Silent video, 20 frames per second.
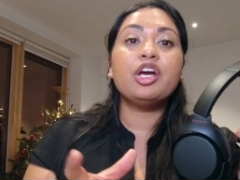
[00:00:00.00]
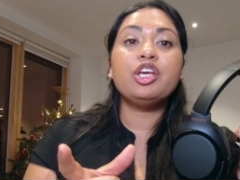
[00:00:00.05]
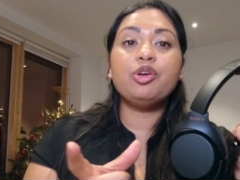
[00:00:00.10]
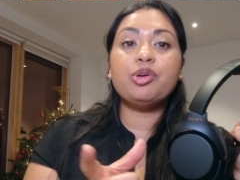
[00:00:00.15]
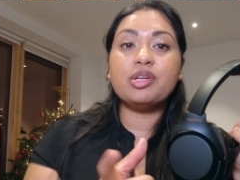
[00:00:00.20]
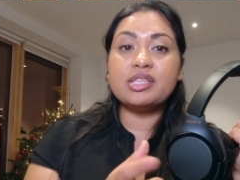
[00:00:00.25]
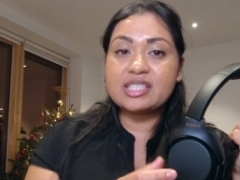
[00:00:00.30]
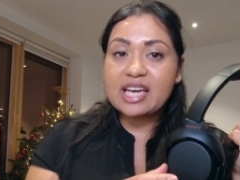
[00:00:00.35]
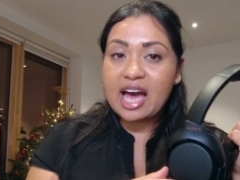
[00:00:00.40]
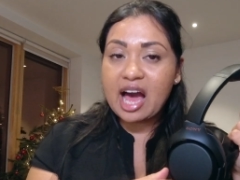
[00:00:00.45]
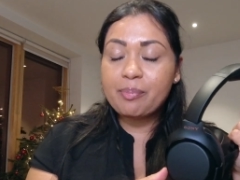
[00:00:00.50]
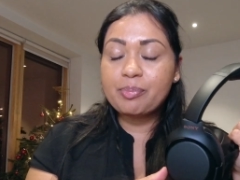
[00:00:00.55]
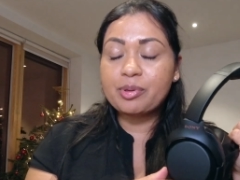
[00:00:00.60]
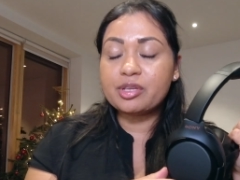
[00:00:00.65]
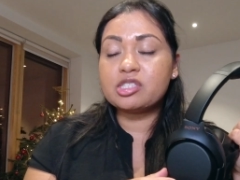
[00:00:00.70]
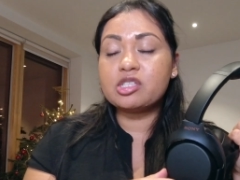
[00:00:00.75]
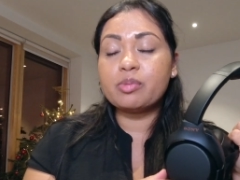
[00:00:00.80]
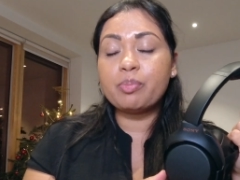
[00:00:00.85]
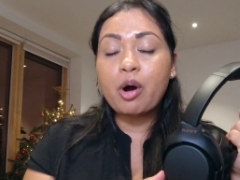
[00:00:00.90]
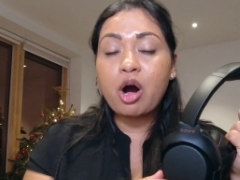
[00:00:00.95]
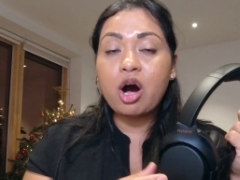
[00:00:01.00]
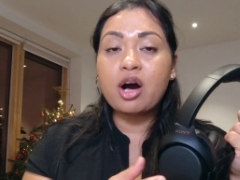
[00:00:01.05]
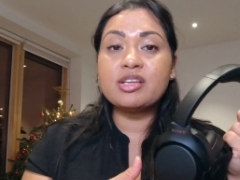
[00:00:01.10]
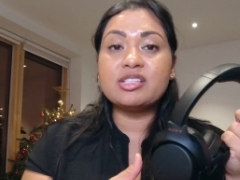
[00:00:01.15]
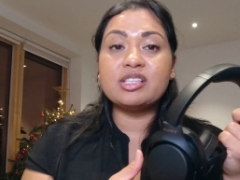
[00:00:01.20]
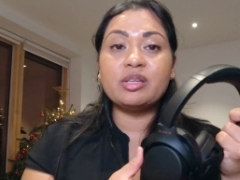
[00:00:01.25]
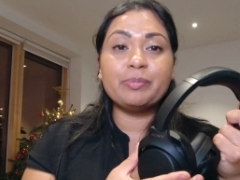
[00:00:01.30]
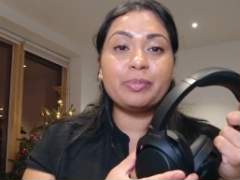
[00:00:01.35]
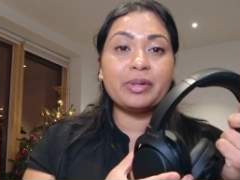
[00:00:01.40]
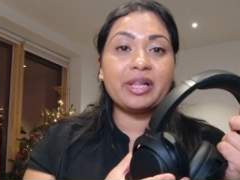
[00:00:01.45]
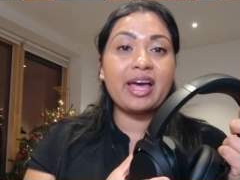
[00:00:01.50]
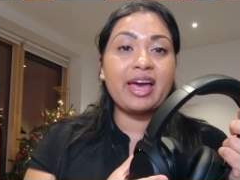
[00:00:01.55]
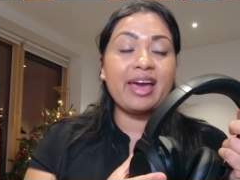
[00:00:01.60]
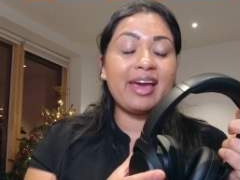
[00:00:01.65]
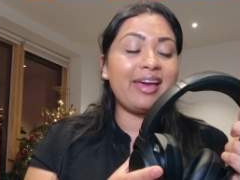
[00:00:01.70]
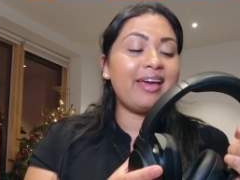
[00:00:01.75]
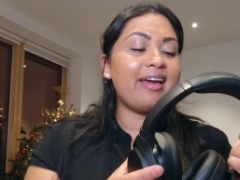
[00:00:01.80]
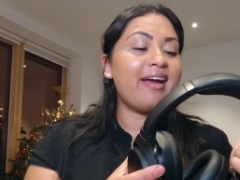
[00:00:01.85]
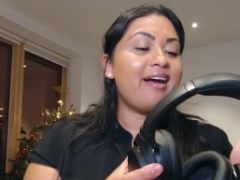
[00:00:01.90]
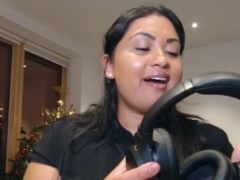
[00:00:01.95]
You can tap it to pause and
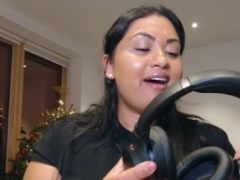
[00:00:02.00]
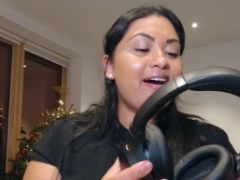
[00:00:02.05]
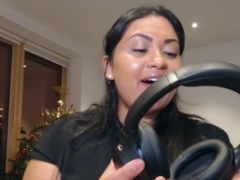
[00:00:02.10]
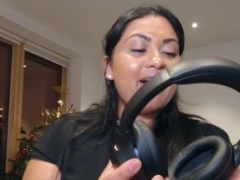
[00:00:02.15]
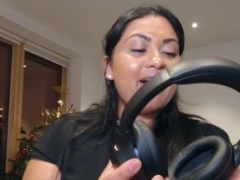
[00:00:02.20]
play.